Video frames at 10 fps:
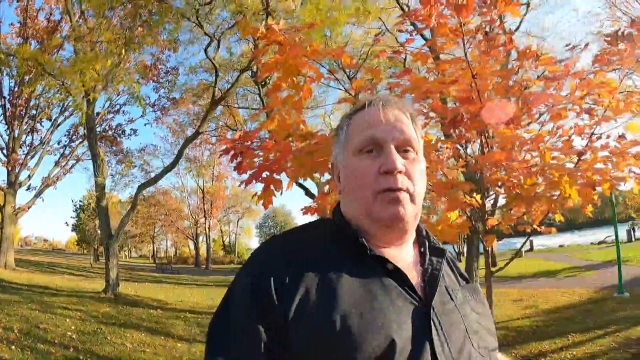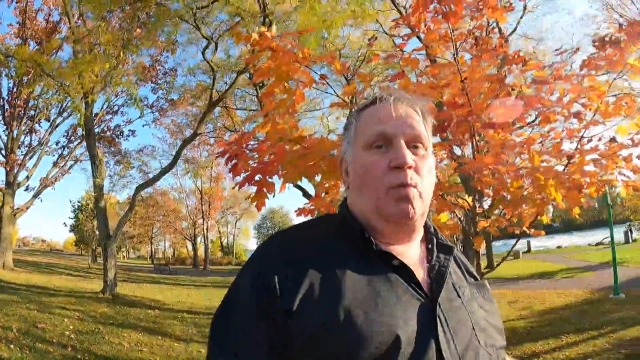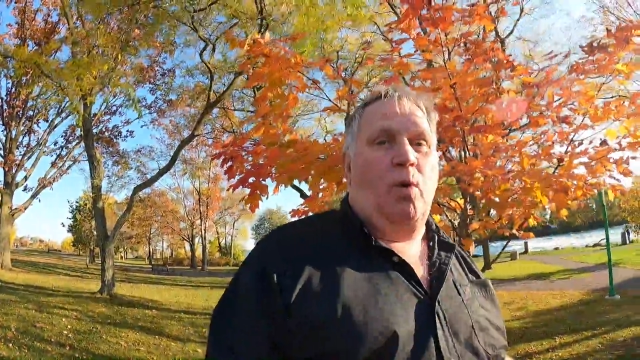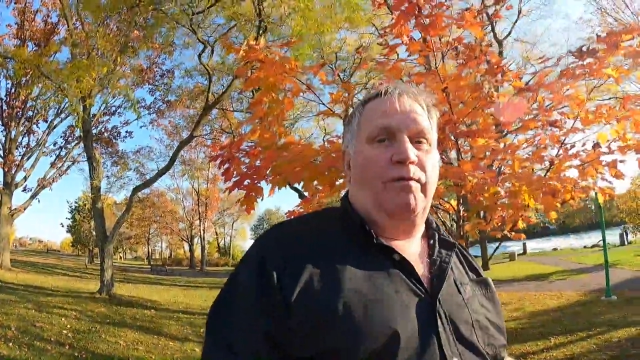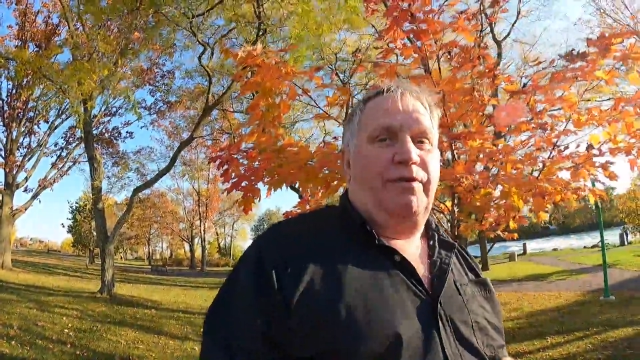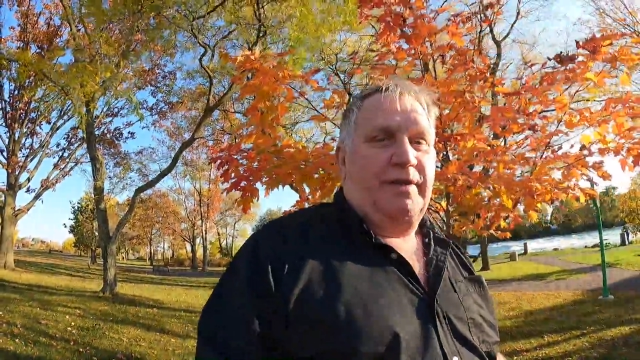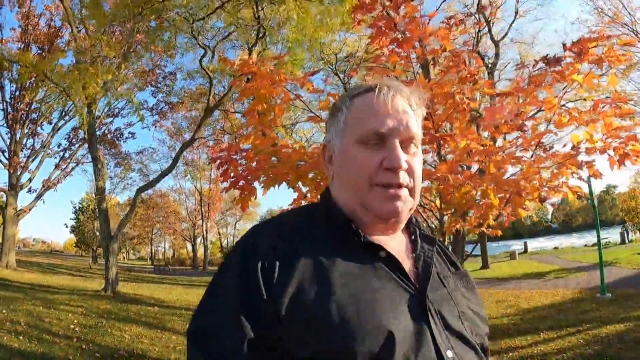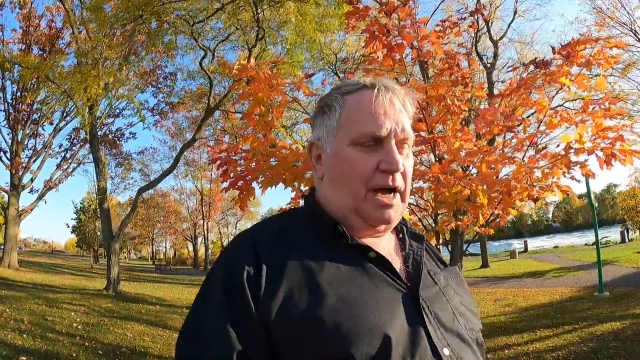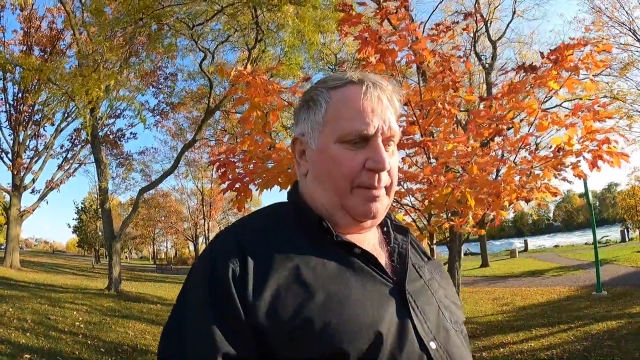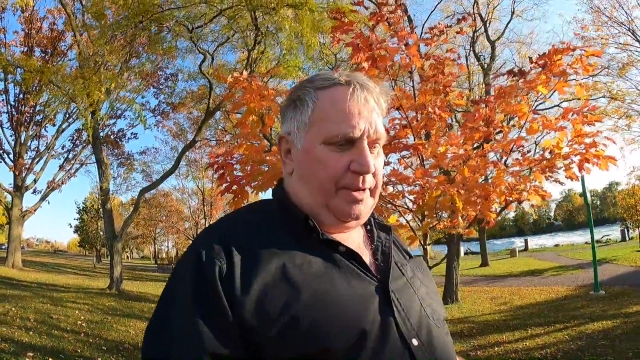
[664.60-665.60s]
warm for this
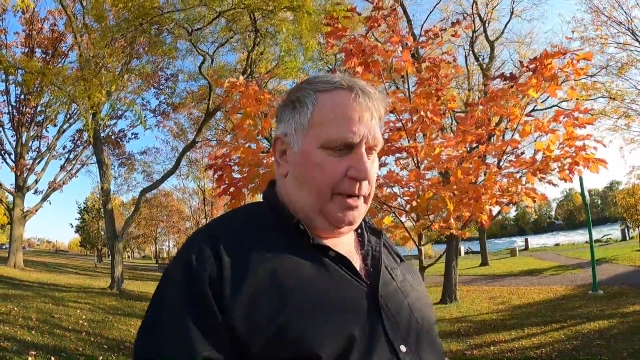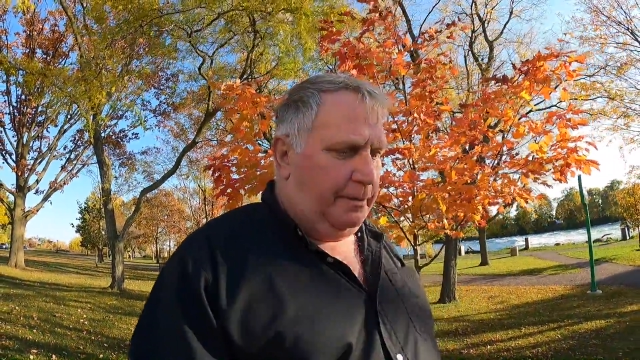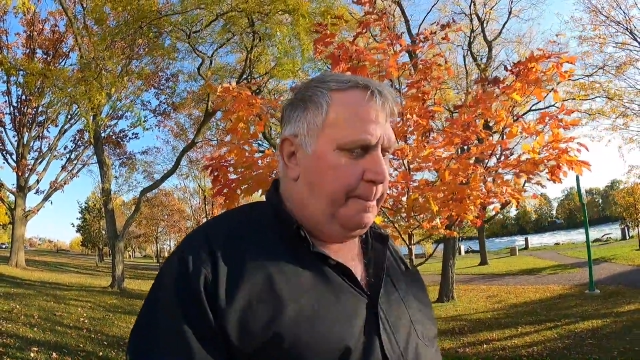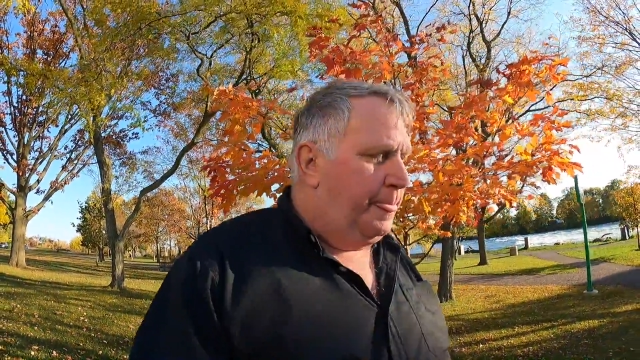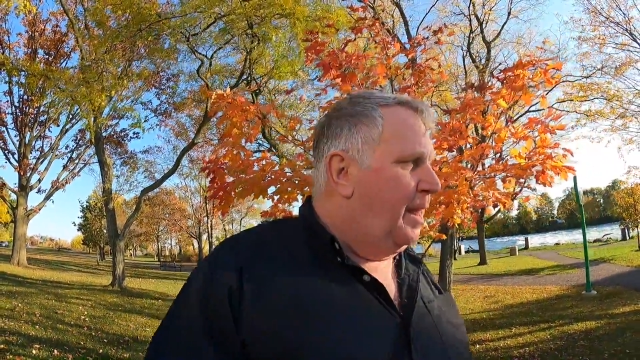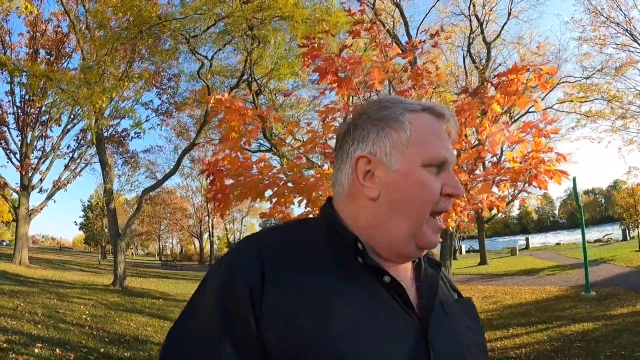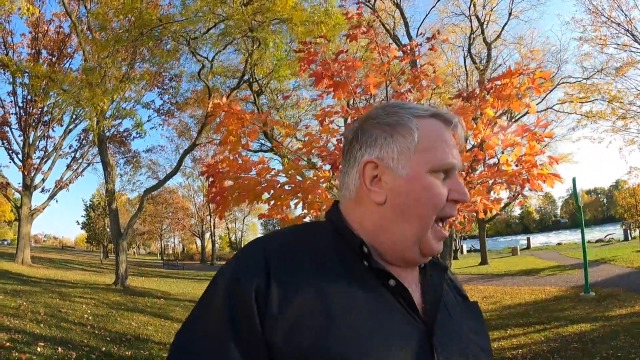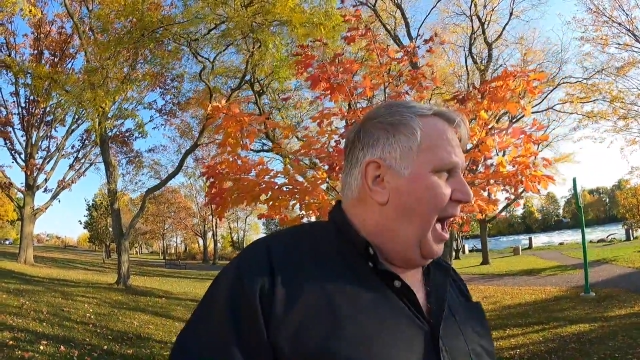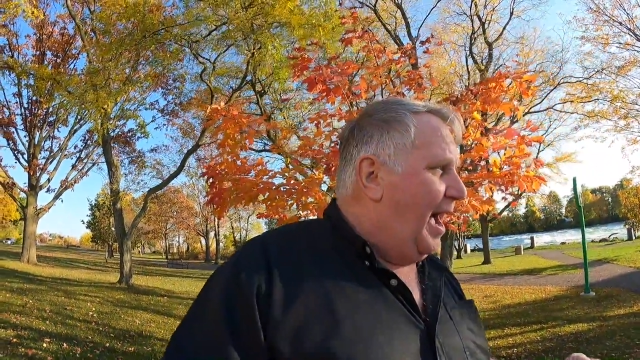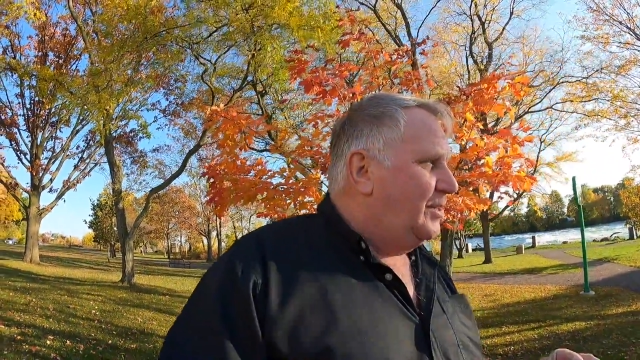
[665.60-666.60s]
time of year.
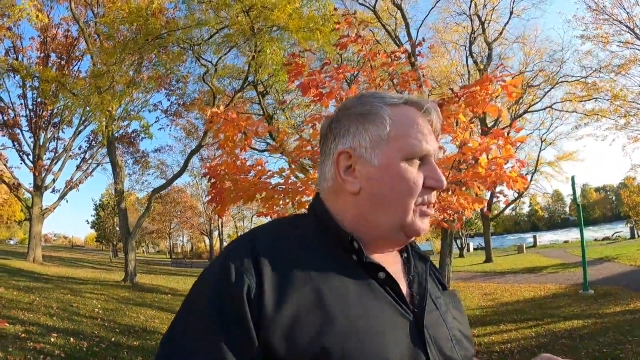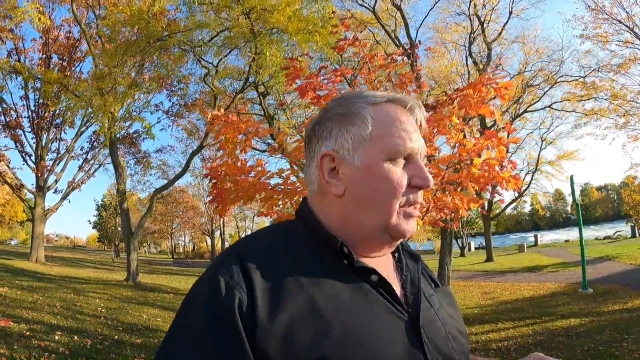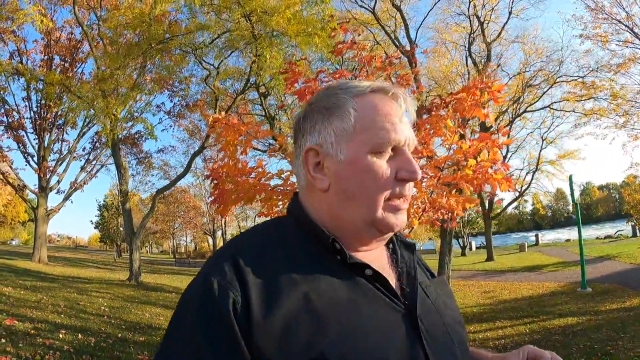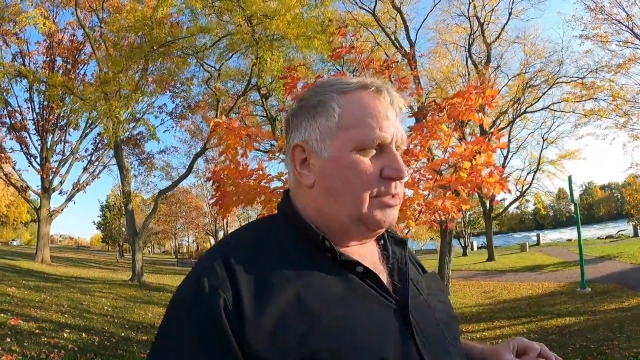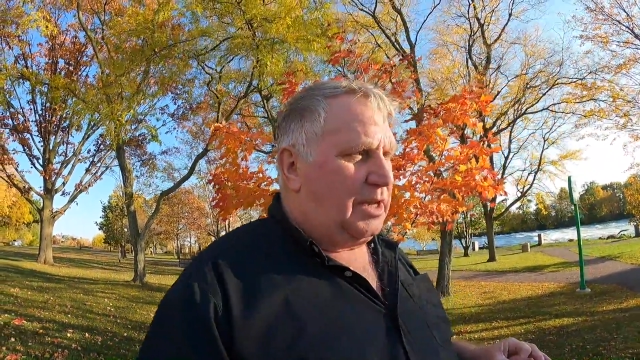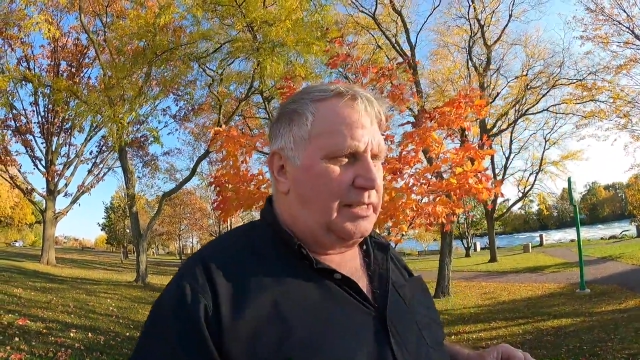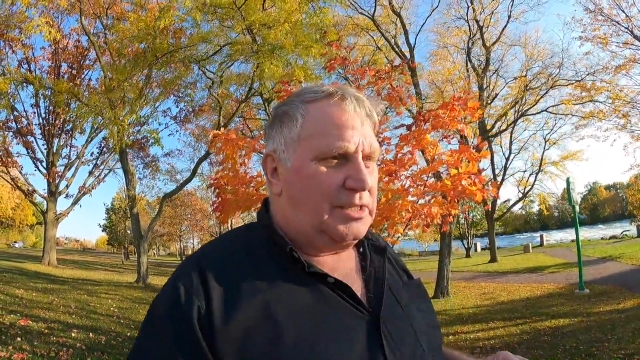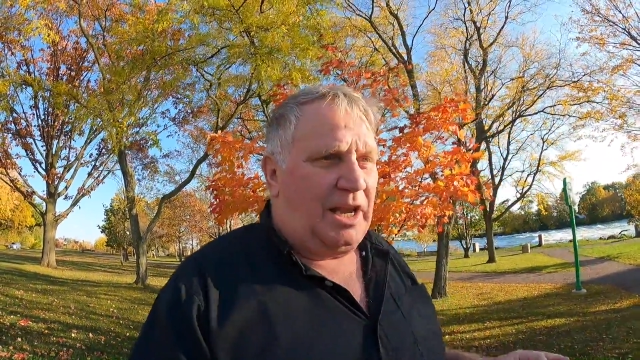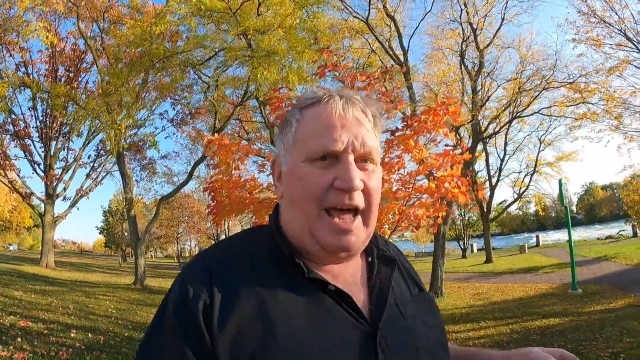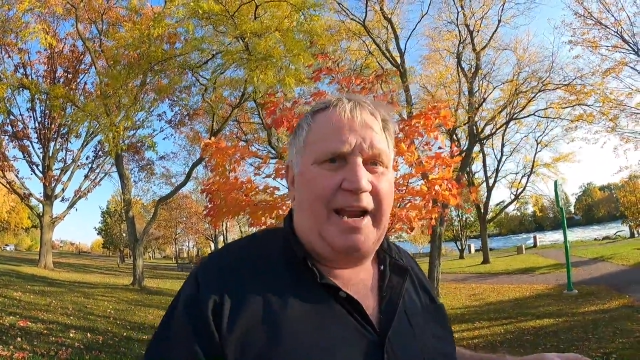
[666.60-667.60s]
Actually,
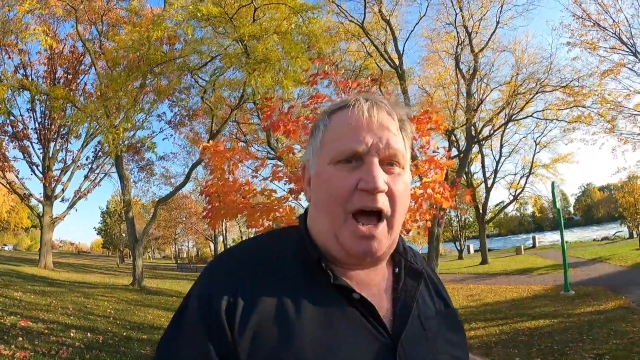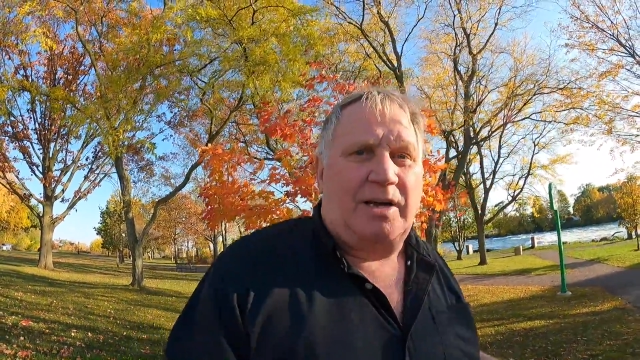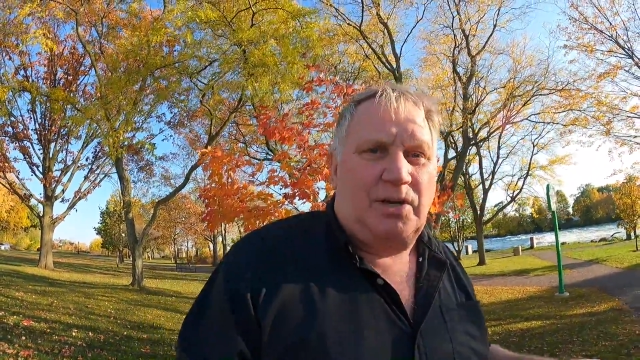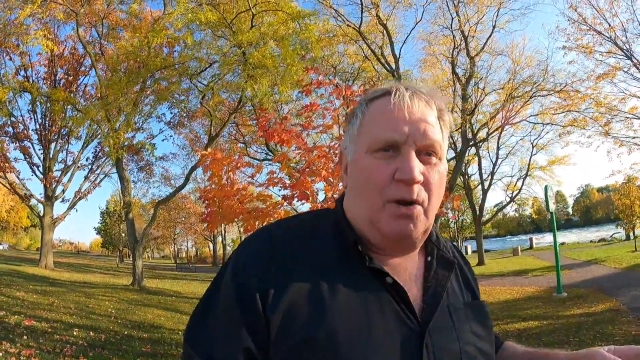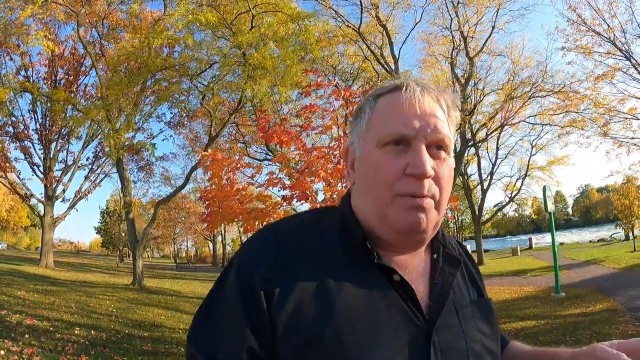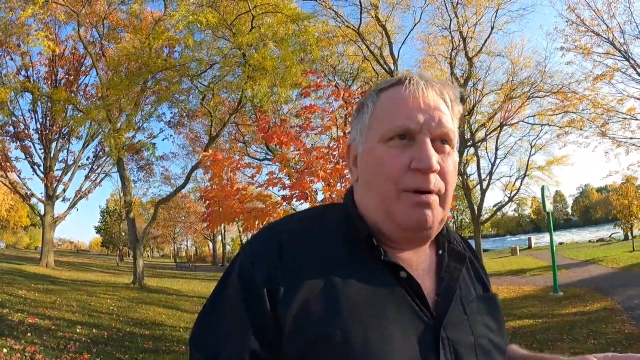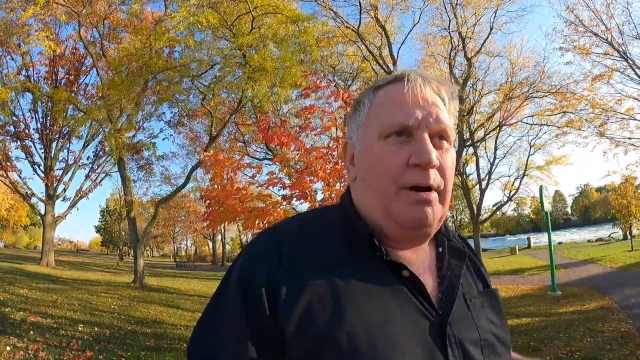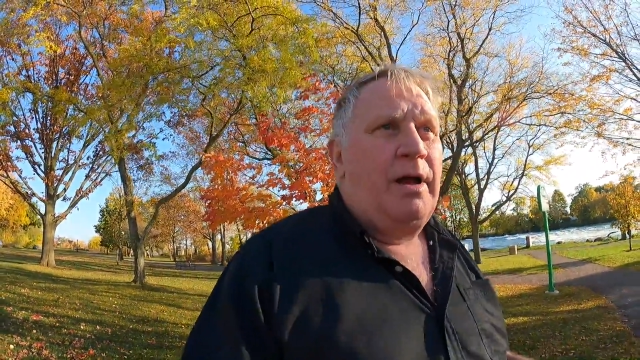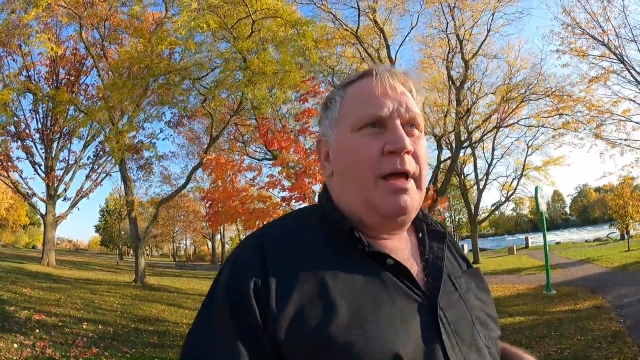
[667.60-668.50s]
it's late October,